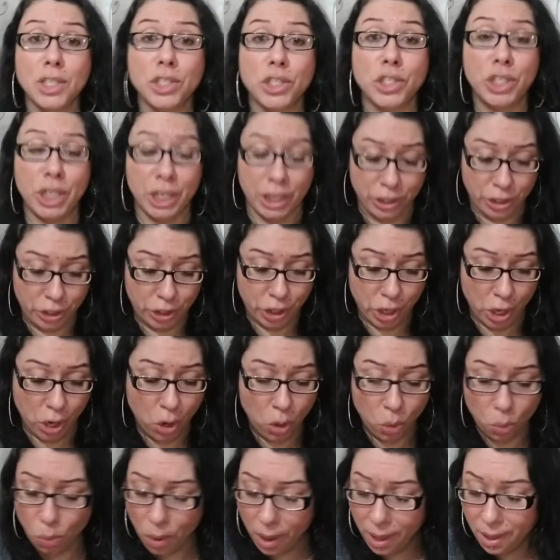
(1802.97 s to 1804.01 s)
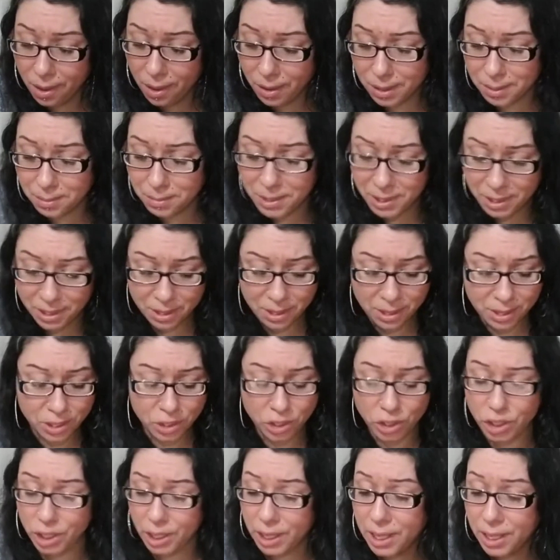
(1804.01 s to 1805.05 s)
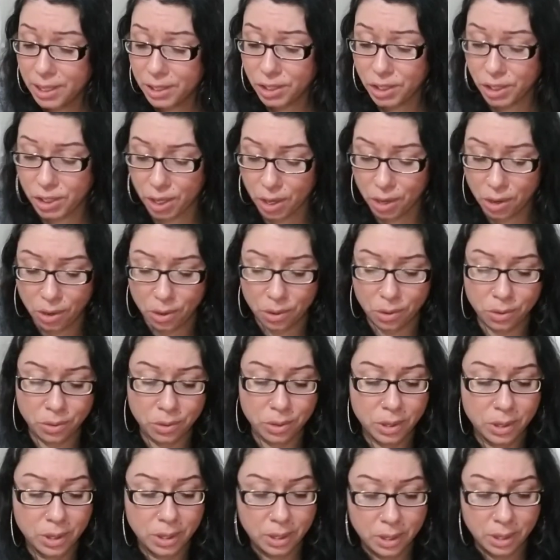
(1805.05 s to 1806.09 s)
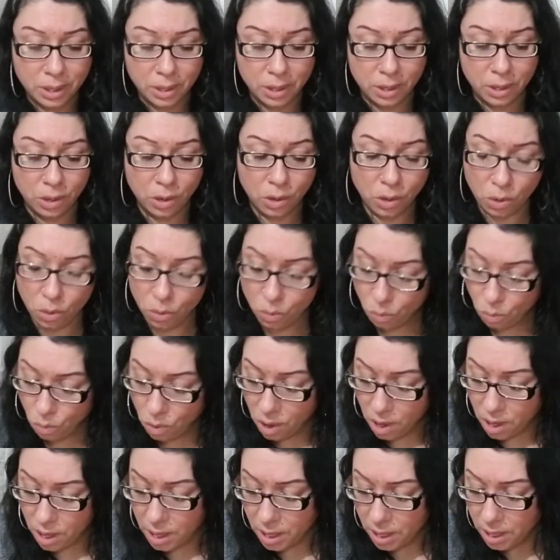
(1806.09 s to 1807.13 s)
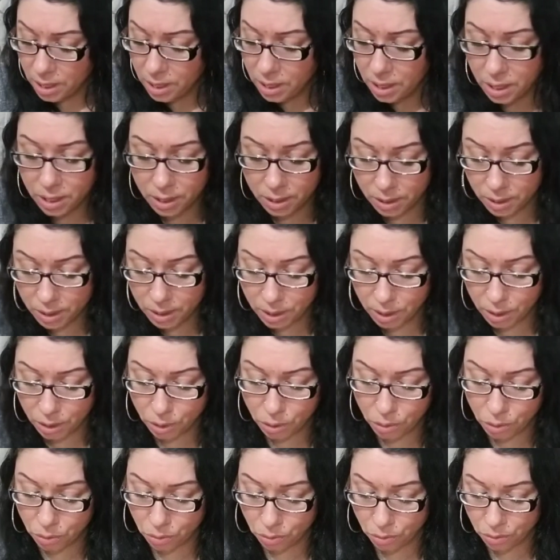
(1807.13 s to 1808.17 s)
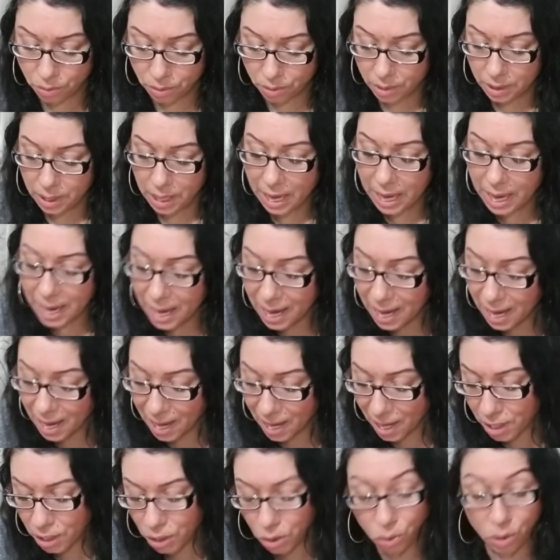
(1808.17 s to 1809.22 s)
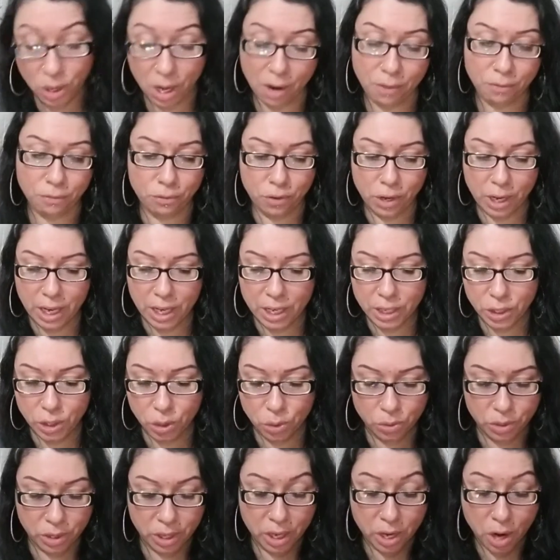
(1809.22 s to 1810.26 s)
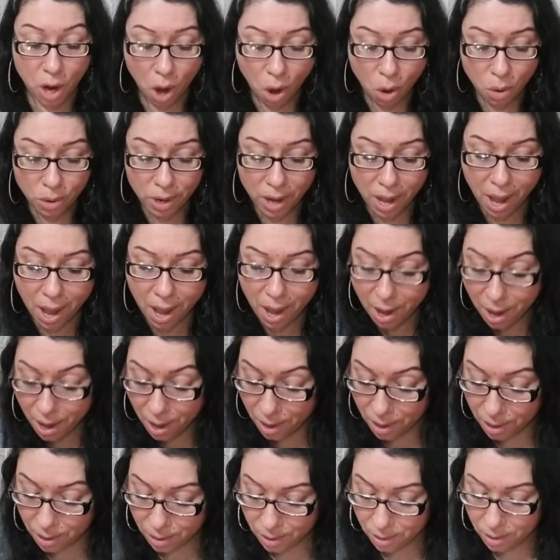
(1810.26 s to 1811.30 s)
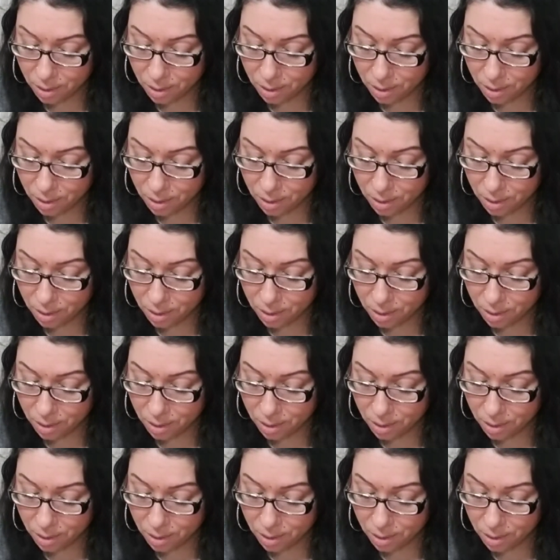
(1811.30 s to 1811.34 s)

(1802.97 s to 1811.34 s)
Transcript: shit show. Welcome to the shit show. One, two, and you get freaking union. Okay.